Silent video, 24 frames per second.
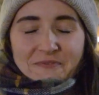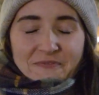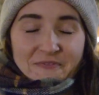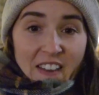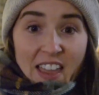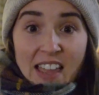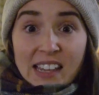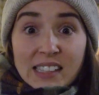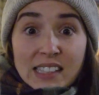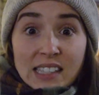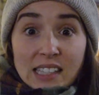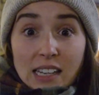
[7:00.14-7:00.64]

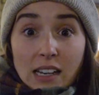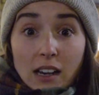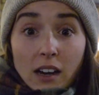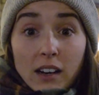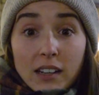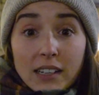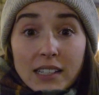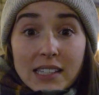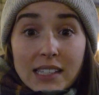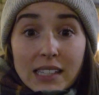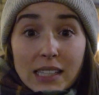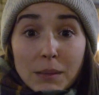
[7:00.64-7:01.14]
fancy,
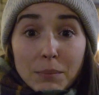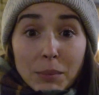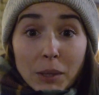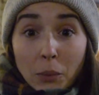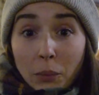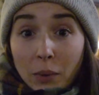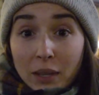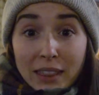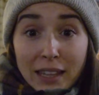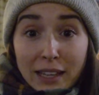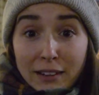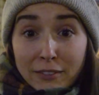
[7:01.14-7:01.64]
honestly, but
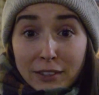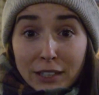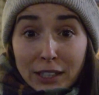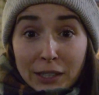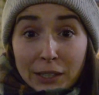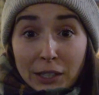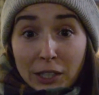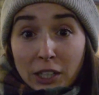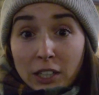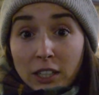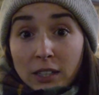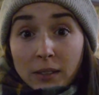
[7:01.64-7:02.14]
what they
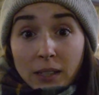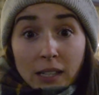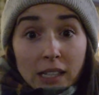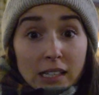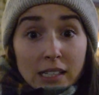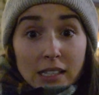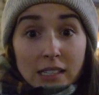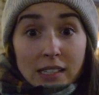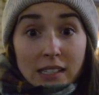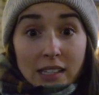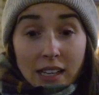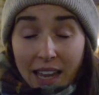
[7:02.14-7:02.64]
really are
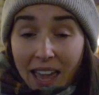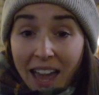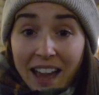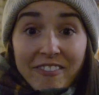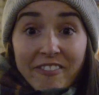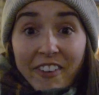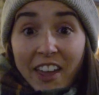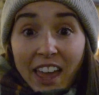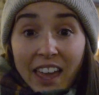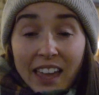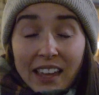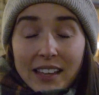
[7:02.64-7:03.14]
is a
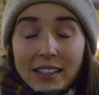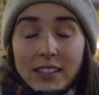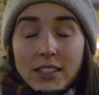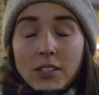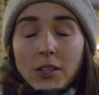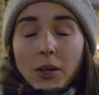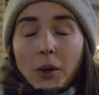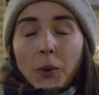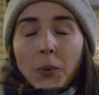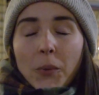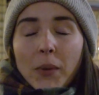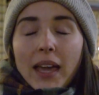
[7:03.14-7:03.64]
cafe. And
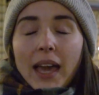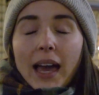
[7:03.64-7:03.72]
so we